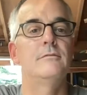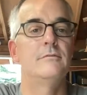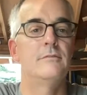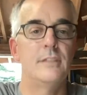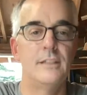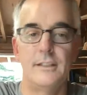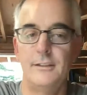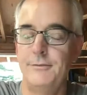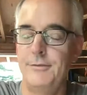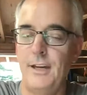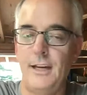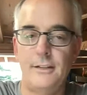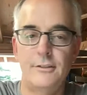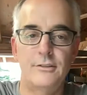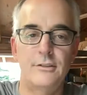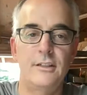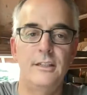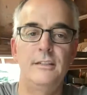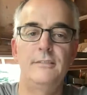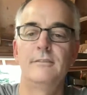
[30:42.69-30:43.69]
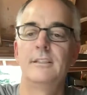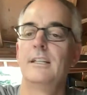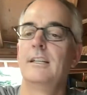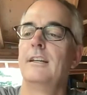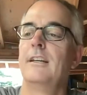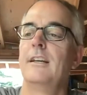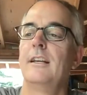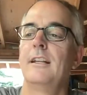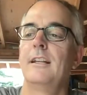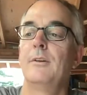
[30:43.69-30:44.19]
in a factory
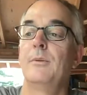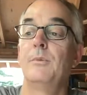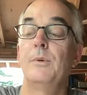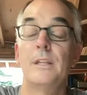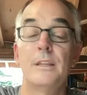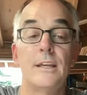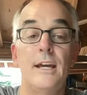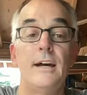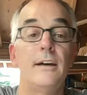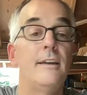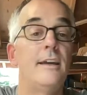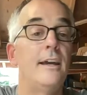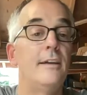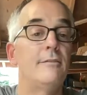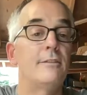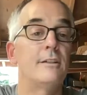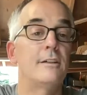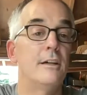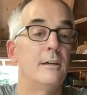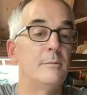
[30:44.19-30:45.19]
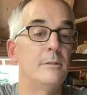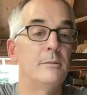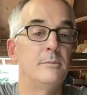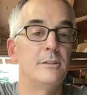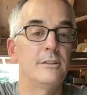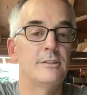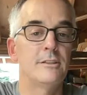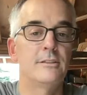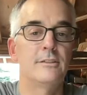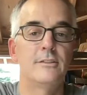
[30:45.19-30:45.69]
without having carbon
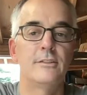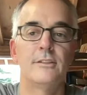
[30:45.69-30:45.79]
emissions.